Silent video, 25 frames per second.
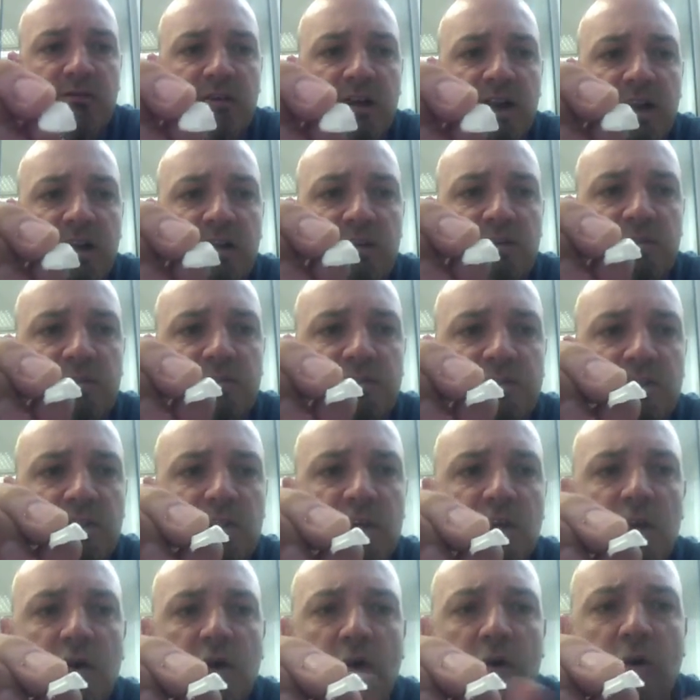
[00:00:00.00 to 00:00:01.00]
round,
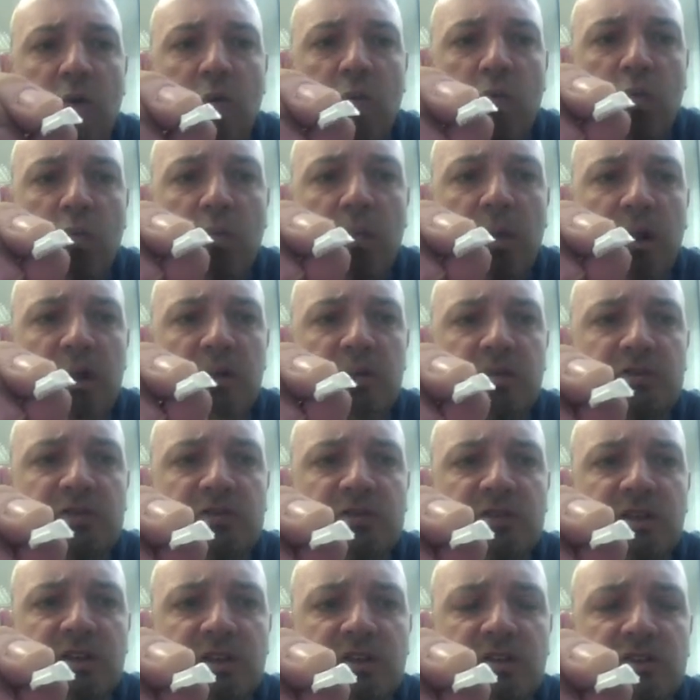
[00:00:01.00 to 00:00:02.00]

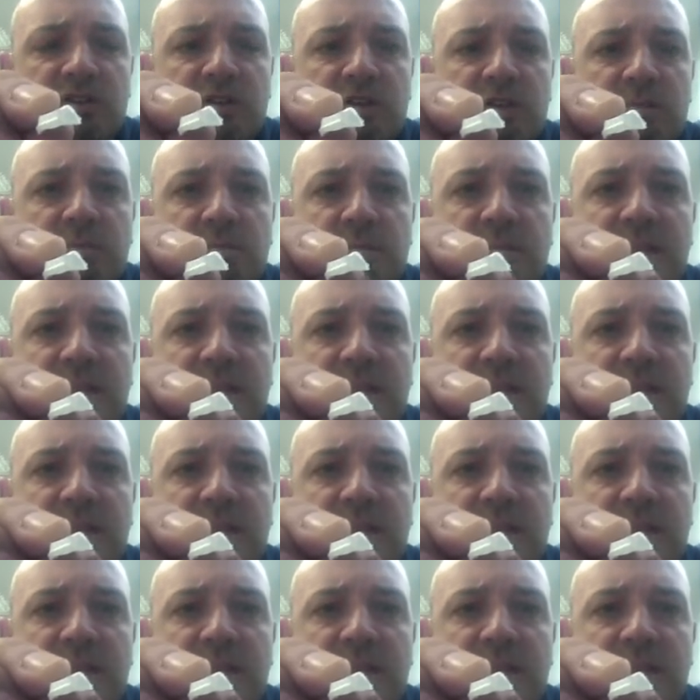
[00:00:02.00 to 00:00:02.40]
almost to the